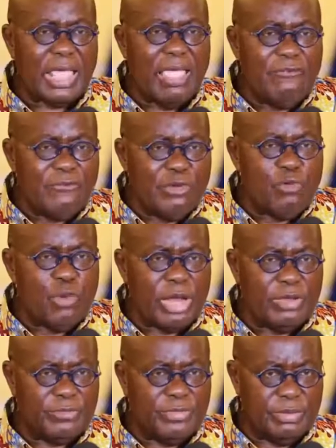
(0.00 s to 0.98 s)
that every
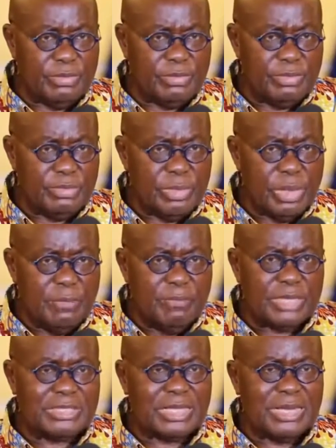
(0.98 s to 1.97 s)
one of them
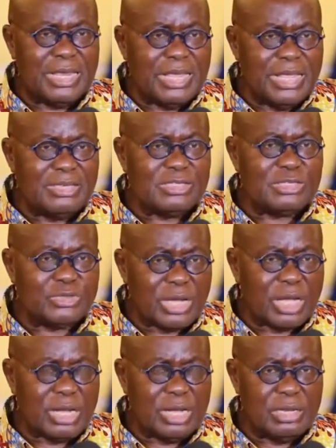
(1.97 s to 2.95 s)
must adhere
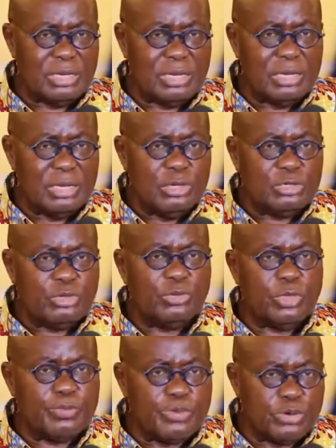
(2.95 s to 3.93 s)
strictly
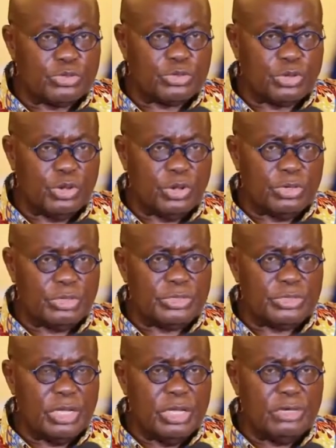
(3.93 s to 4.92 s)
to the
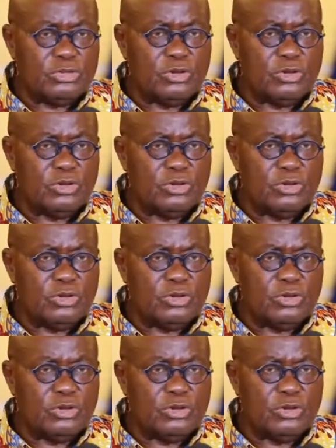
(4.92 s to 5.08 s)
protocols